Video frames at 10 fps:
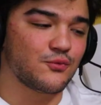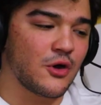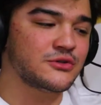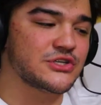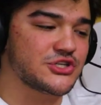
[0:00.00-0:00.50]

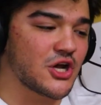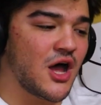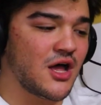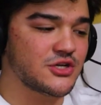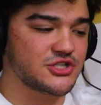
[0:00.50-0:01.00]

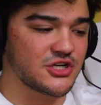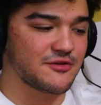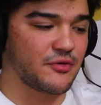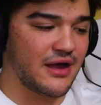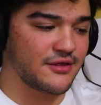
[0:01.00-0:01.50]
Rotoshaw should
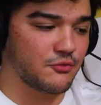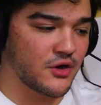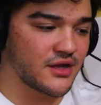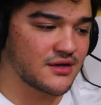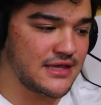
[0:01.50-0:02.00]
have probably
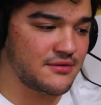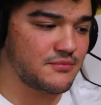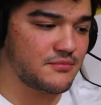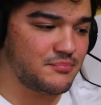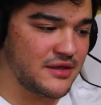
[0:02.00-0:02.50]
won. He
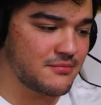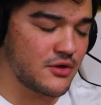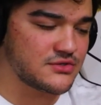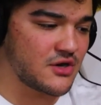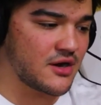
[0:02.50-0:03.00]
beat
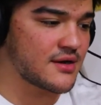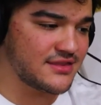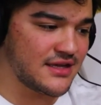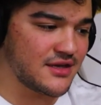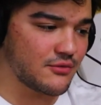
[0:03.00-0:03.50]
Mozart. I
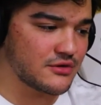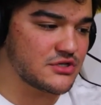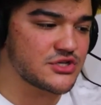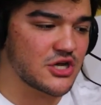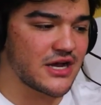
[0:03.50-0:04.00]
think
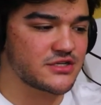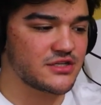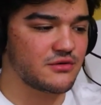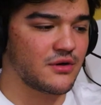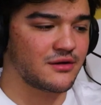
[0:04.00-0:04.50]
Rotoshaw
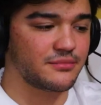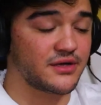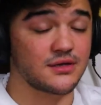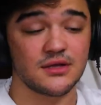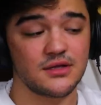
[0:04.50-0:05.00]
actually won,
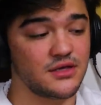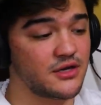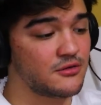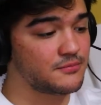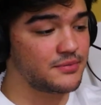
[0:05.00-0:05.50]
but, you
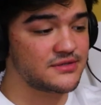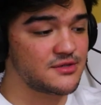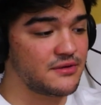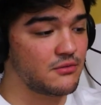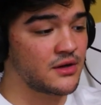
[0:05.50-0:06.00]
know, BTB